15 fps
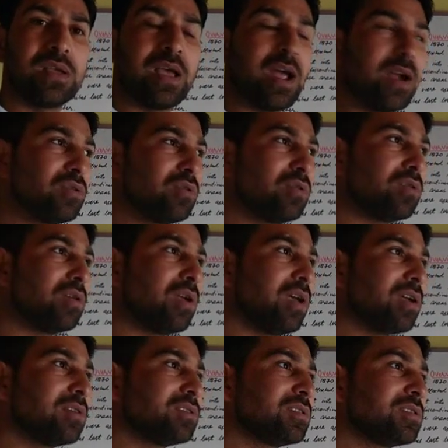I don't
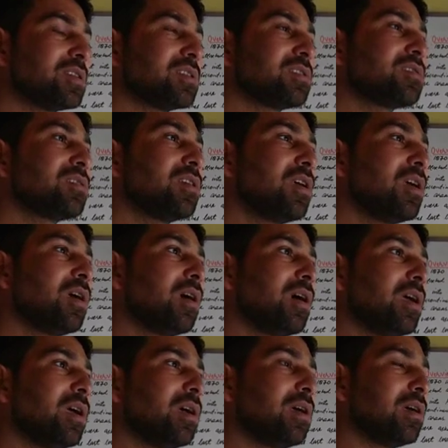just
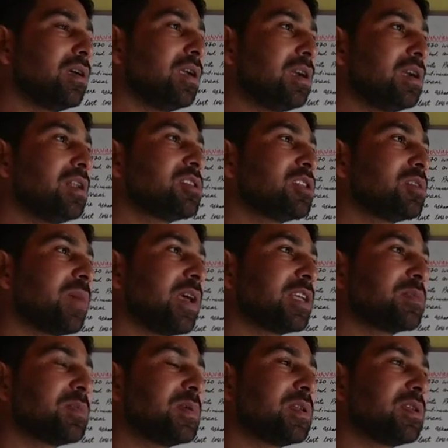indulge in my
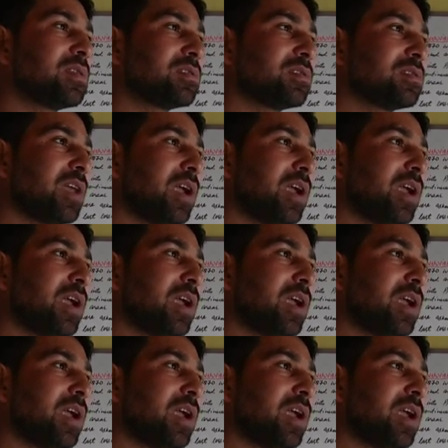experiences.